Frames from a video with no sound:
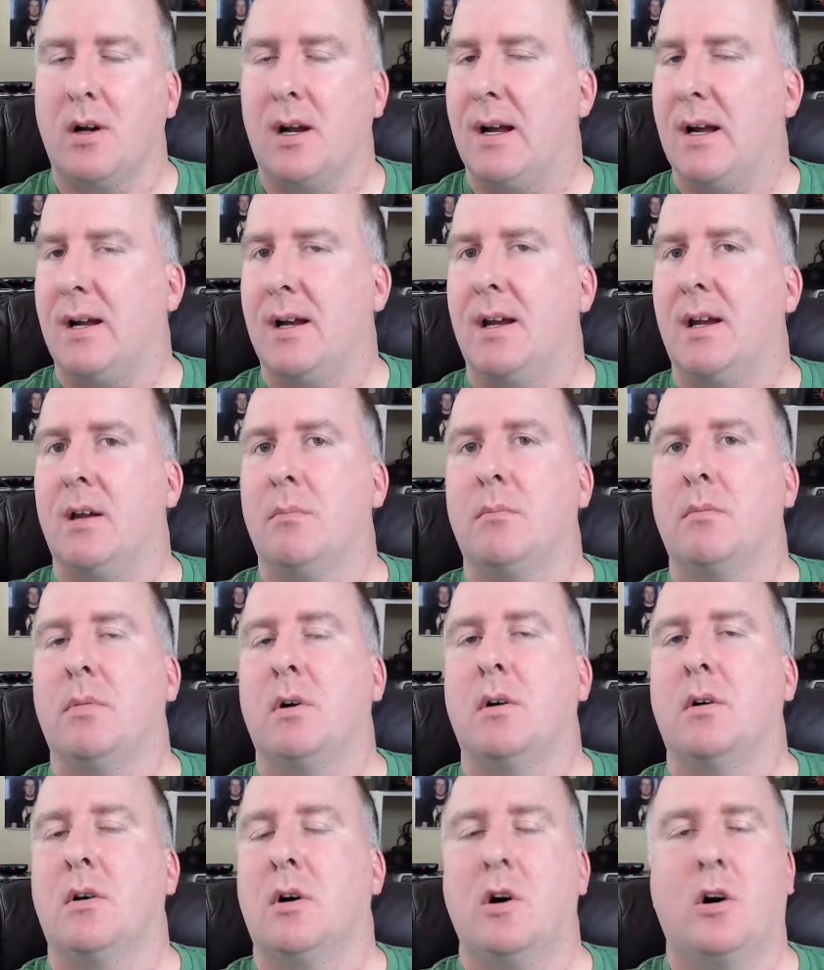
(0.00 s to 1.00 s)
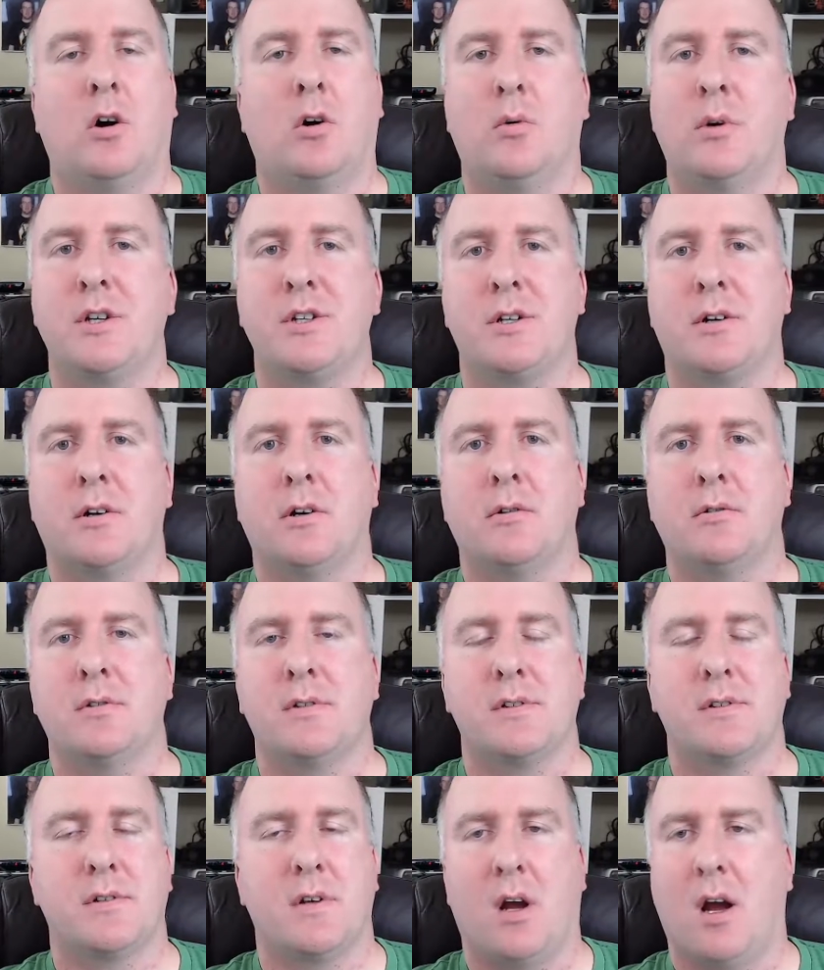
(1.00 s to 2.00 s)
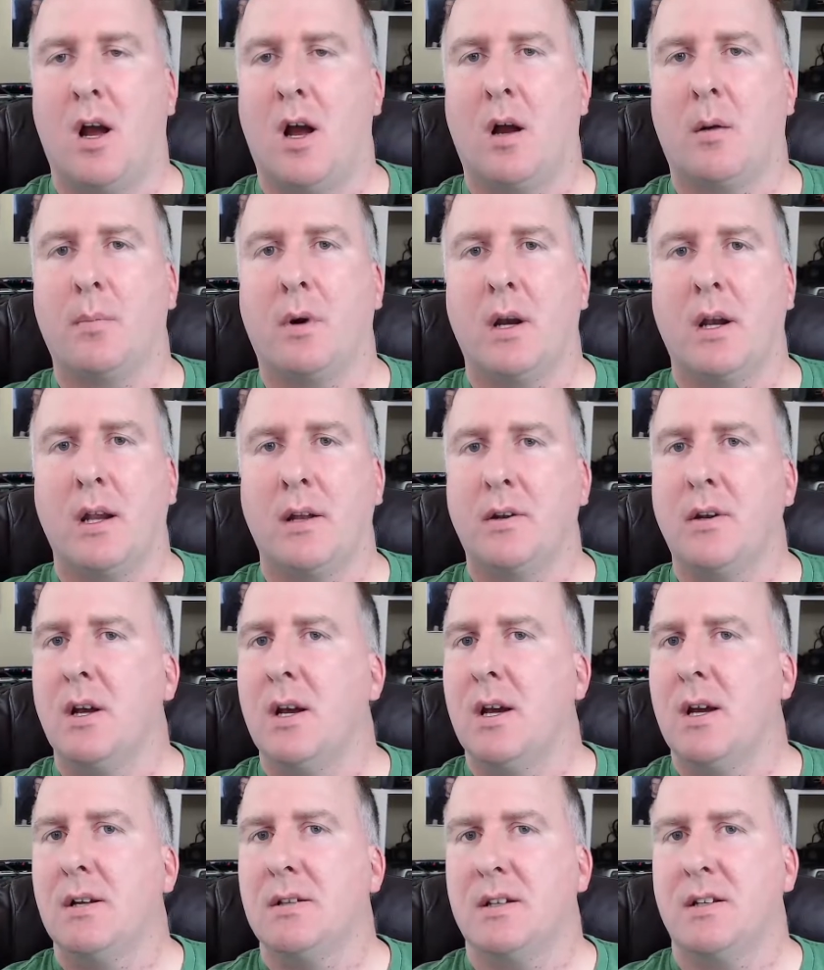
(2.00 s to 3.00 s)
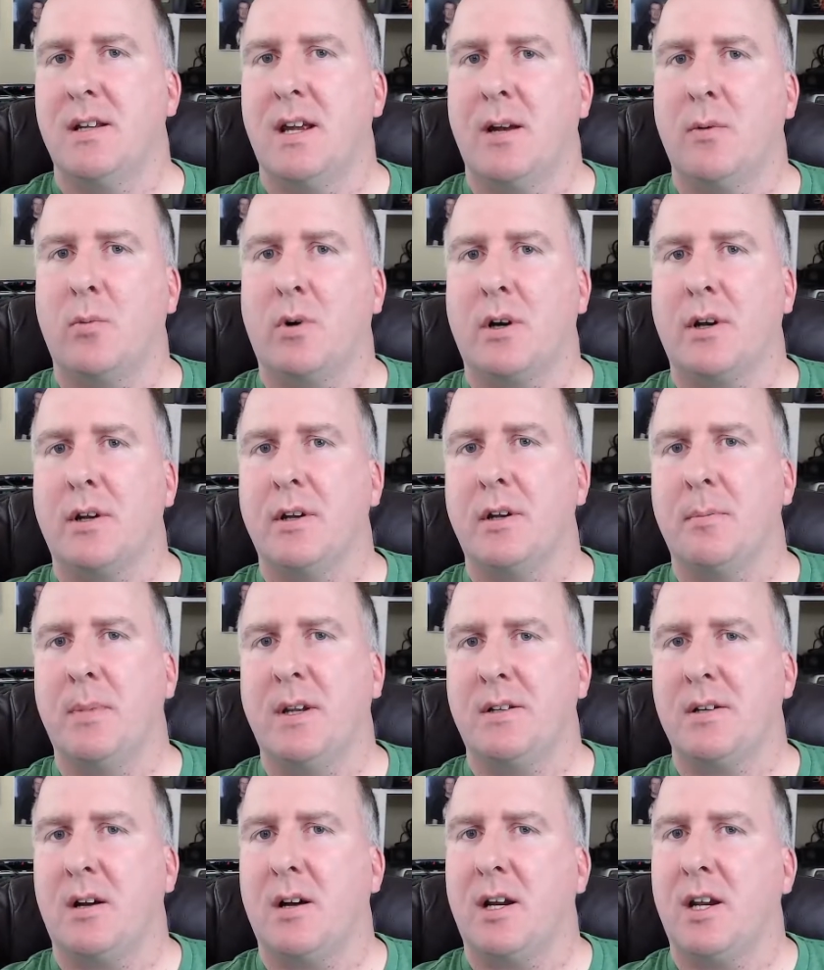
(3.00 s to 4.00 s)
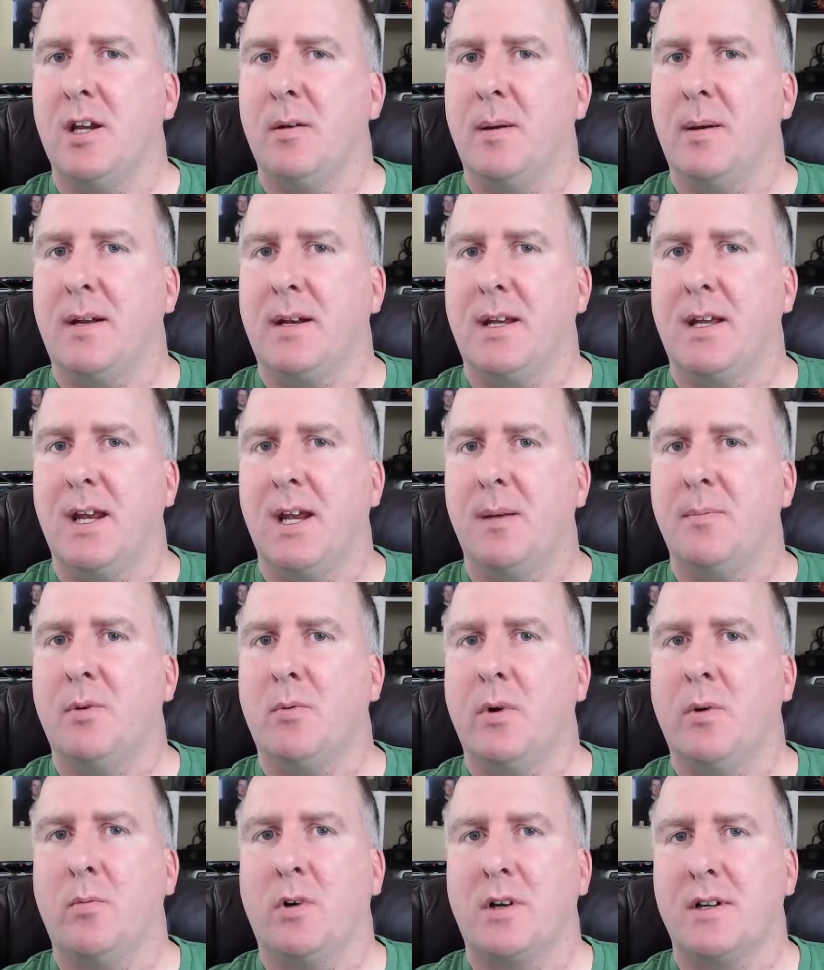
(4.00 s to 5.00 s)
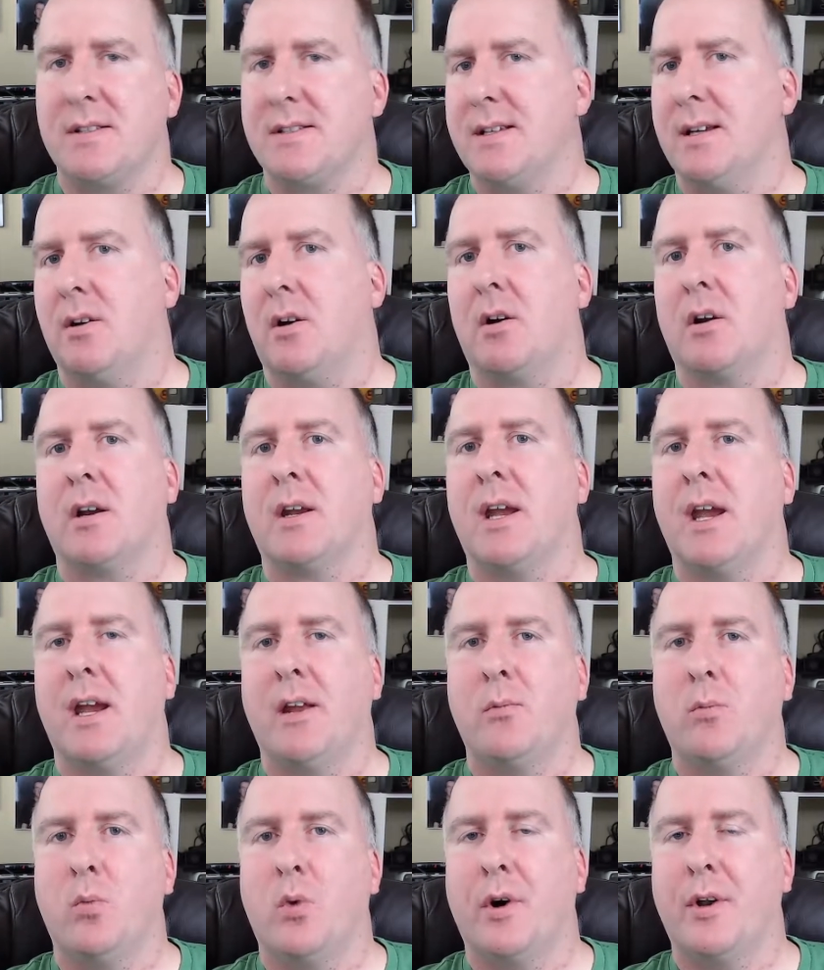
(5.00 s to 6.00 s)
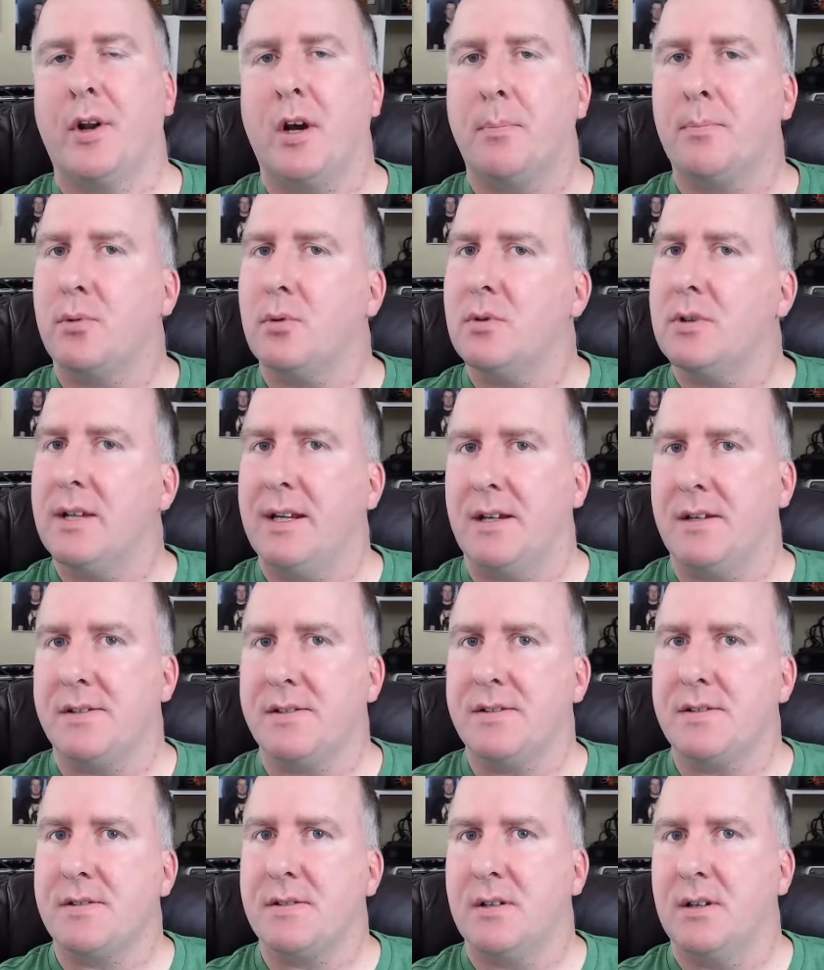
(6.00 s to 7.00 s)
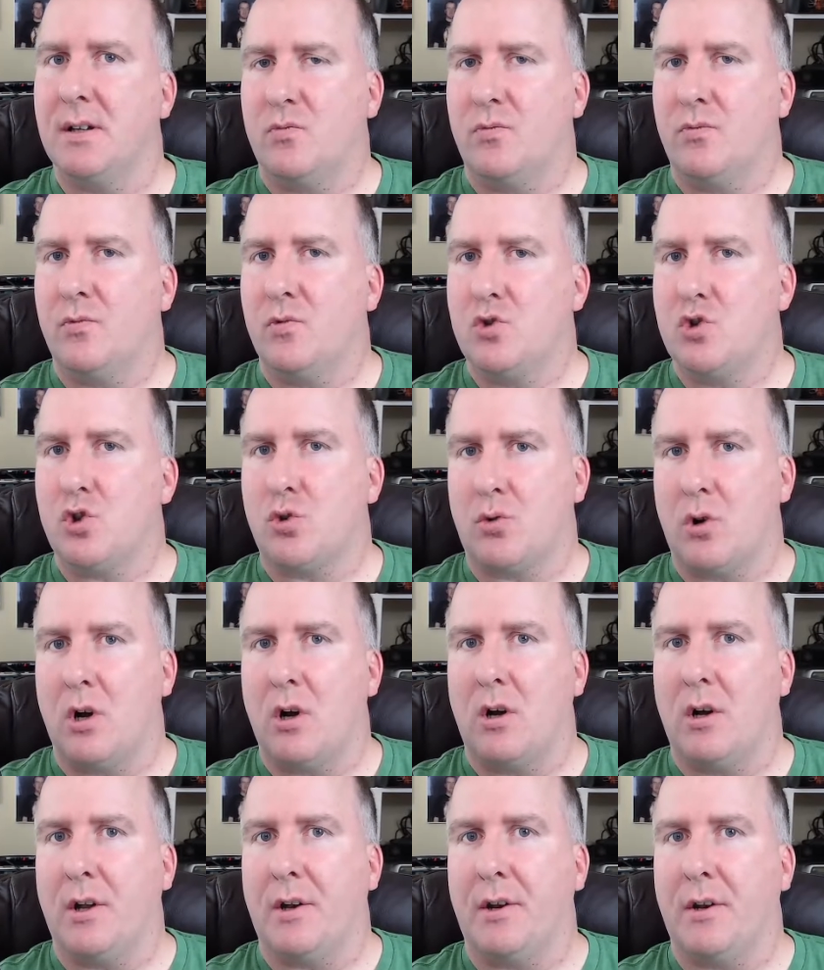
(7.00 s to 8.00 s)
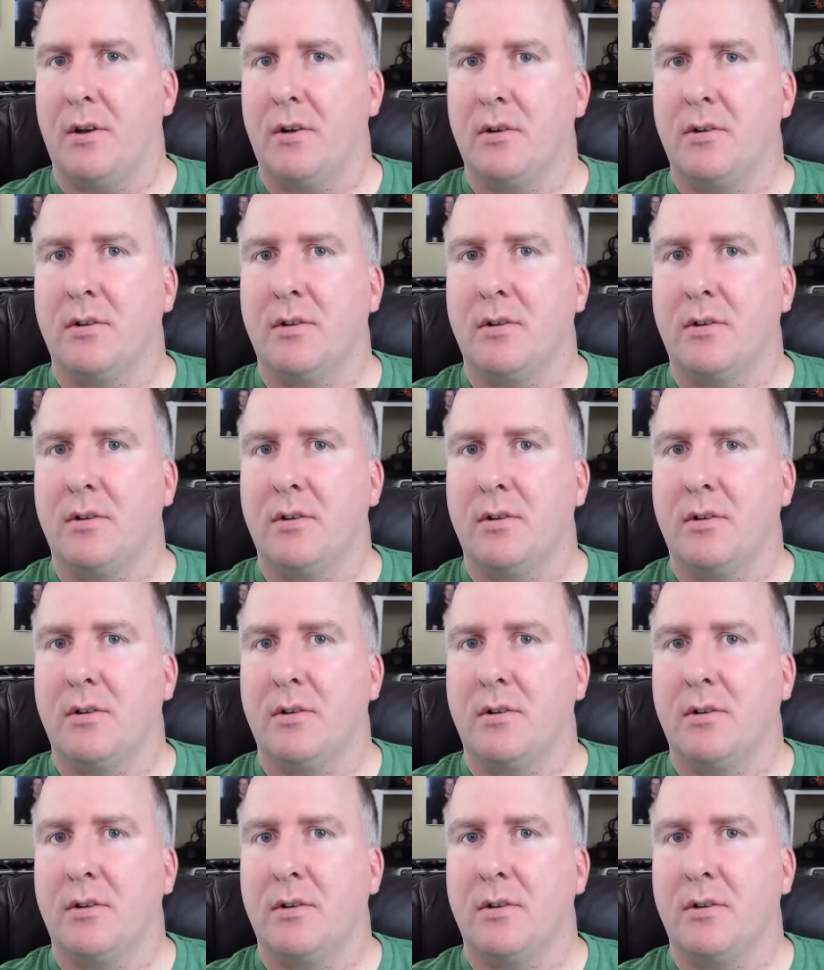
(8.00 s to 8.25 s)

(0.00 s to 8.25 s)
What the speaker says: I am always your host, Aubrey, and today we're going to be talking about a game that we want to see Arcade1up release. Tron.